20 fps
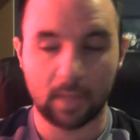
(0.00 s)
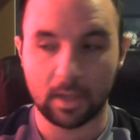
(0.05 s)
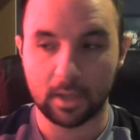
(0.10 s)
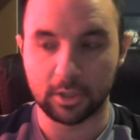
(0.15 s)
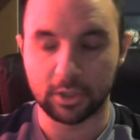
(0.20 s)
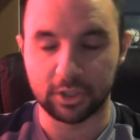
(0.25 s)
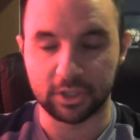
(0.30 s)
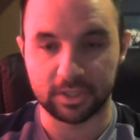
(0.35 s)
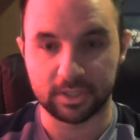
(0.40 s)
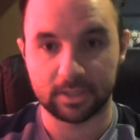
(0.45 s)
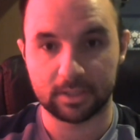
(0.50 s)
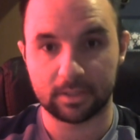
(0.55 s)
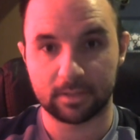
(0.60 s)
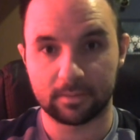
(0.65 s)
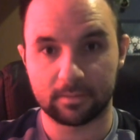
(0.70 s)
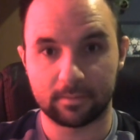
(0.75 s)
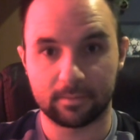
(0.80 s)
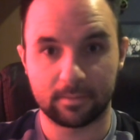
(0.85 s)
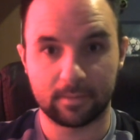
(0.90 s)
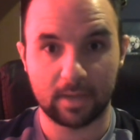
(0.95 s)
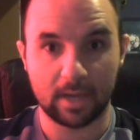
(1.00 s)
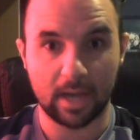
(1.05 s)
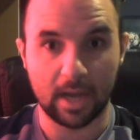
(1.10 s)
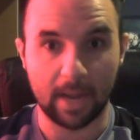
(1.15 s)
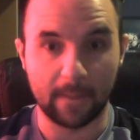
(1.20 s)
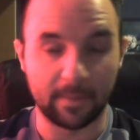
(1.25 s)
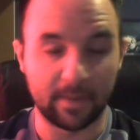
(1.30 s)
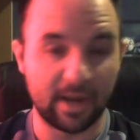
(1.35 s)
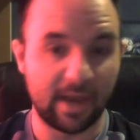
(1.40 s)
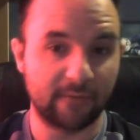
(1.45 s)

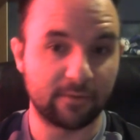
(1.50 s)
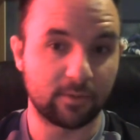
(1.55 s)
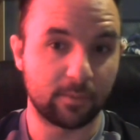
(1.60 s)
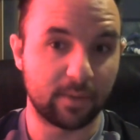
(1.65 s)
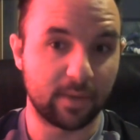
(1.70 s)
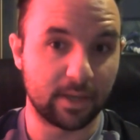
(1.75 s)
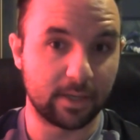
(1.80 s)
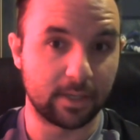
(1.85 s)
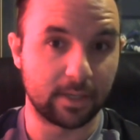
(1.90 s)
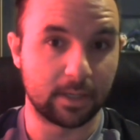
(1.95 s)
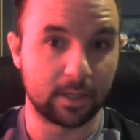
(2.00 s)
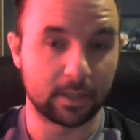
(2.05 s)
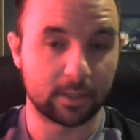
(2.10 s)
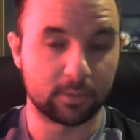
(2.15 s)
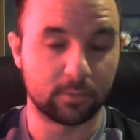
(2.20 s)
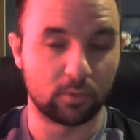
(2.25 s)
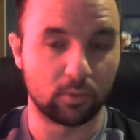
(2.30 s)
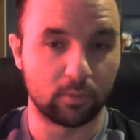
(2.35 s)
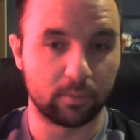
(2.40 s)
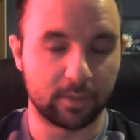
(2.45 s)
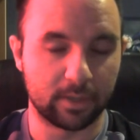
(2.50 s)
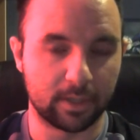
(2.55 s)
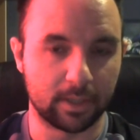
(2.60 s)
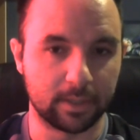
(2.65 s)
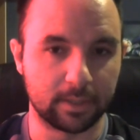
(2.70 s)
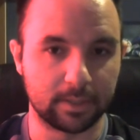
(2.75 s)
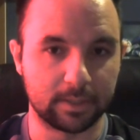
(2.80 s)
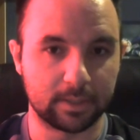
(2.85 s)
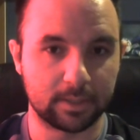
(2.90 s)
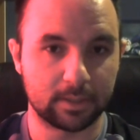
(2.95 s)
going to have to pay a deductible
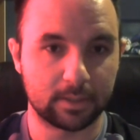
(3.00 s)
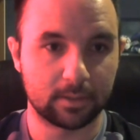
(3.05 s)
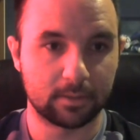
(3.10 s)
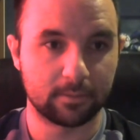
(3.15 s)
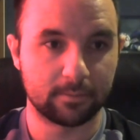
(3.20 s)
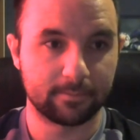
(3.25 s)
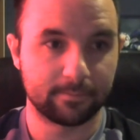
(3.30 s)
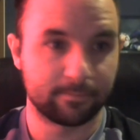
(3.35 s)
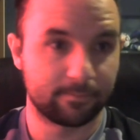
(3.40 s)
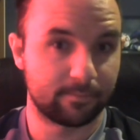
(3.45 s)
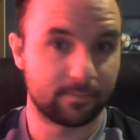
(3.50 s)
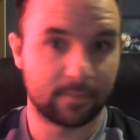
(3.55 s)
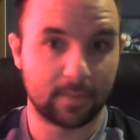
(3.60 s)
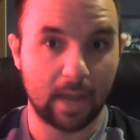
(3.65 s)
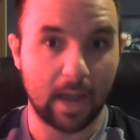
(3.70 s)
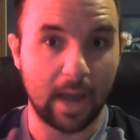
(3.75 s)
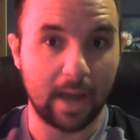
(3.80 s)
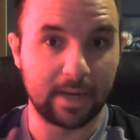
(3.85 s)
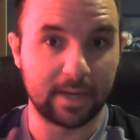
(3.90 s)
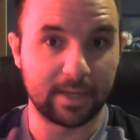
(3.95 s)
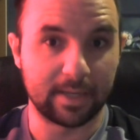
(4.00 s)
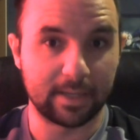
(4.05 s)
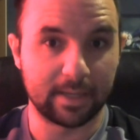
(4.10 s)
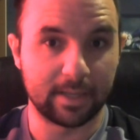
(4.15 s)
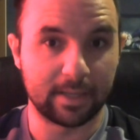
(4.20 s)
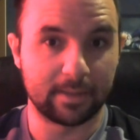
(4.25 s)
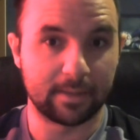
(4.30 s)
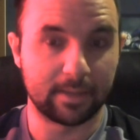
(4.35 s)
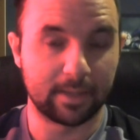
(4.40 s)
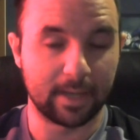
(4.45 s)
because I didn't
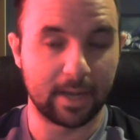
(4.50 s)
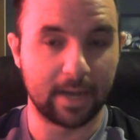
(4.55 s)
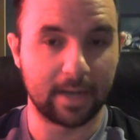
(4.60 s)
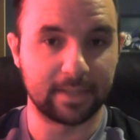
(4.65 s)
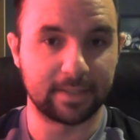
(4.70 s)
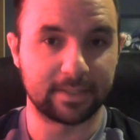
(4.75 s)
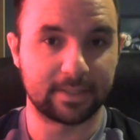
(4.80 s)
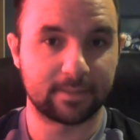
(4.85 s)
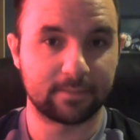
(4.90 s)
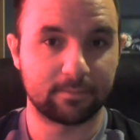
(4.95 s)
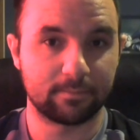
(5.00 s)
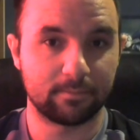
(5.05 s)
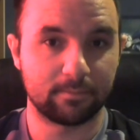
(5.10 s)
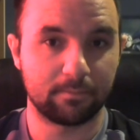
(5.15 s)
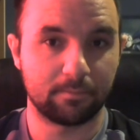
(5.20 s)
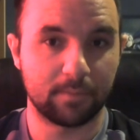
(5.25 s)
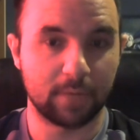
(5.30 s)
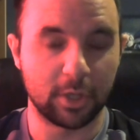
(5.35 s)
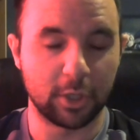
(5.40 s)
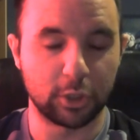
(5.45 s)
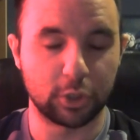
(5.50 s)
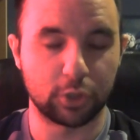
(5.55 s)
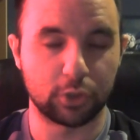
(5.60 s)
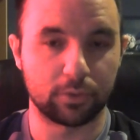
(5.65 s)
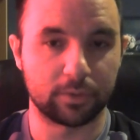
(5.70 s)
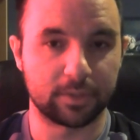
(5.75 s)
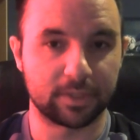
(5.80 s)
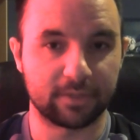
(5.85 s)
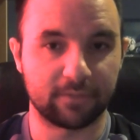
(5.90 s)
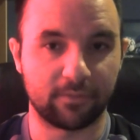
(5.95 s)
get the guy's
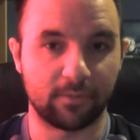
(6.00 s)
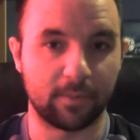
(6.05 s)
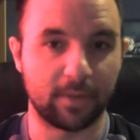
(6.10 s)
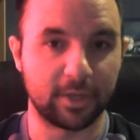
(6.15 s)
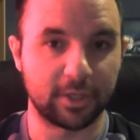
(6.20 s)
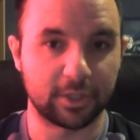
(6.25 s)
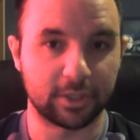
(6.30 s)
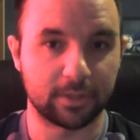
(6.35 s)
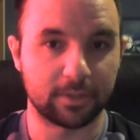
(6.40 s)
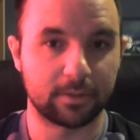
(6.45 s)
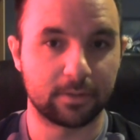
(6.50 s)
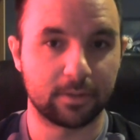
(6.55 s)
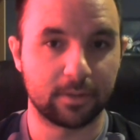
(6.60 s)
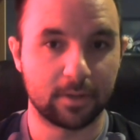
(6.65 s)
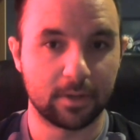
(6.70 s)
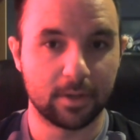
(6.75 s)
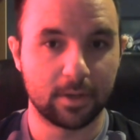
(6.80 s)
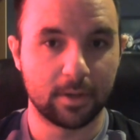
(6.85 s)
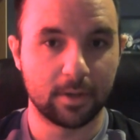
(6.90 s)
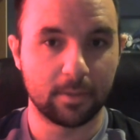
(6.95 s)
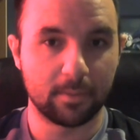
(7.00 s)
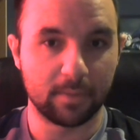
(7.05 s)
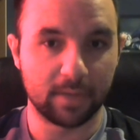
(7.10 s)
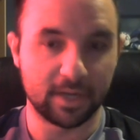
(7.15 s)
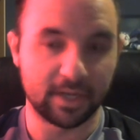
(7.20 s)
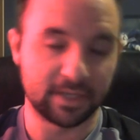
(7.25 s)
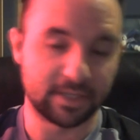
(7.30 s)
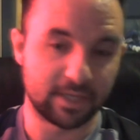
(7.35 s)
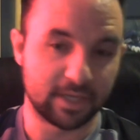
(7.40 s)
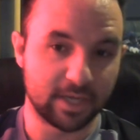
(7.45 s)
insurance information.
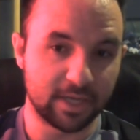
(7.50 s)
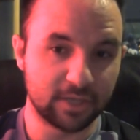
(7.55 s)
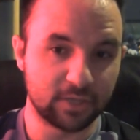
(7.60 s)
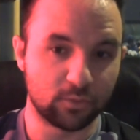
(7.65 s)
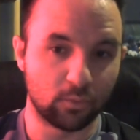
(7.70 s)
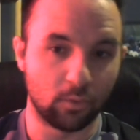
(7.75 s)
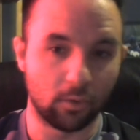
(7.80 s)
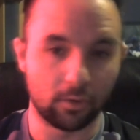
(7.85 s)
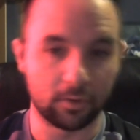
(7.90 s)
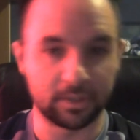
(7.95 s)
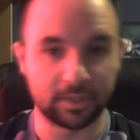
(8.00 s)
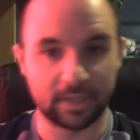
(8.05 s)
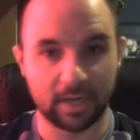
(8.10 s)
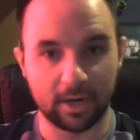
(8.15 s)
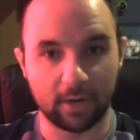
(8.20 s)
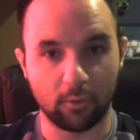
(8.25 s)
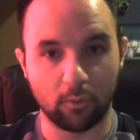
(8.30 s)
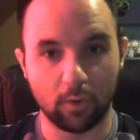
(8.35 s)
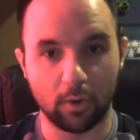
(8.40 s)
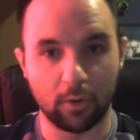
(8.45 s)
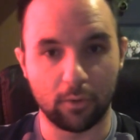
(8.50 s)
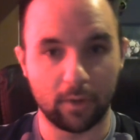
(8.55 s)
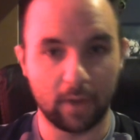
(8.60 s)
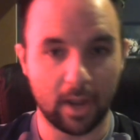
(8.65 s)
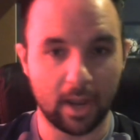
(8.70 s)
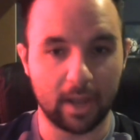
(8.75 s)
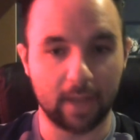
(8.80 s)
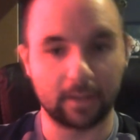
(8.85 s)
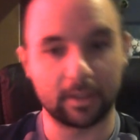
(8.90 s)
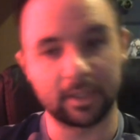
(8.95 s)
Because in his words, and I quote,
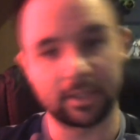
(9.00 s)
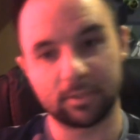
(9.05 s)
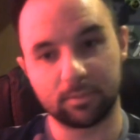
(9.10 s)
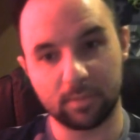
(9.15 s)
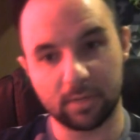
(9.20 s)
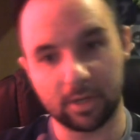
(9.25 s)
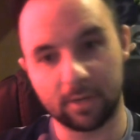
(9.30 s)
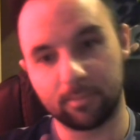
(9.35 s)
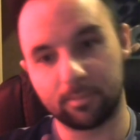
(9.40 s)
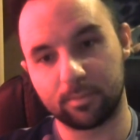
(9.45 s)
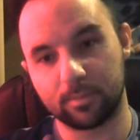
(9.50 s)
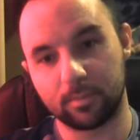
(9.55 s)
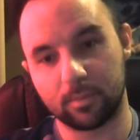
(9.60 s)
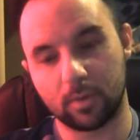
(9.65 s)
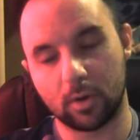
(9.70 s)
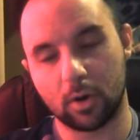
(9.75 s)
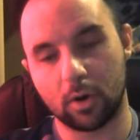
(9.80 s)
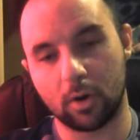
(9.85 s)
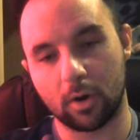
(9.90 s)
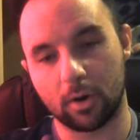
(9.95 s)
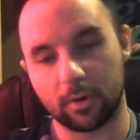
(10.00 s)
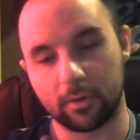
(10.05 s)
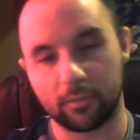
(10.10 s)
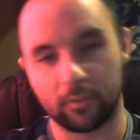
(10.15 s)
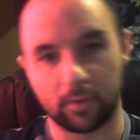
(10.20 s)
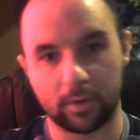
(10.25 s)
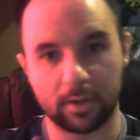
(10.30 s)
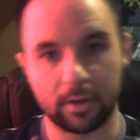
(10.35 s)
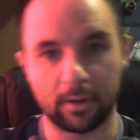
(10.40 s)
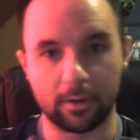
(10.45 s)
"Hey, let's meet up on
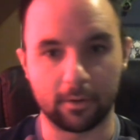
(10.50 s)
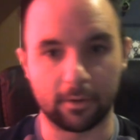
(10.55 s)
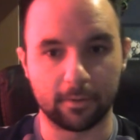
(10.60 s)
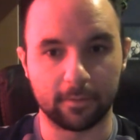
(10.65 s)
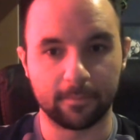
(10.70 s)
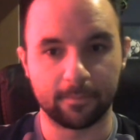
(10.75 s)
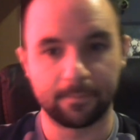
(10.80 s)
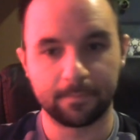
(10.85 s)
over here."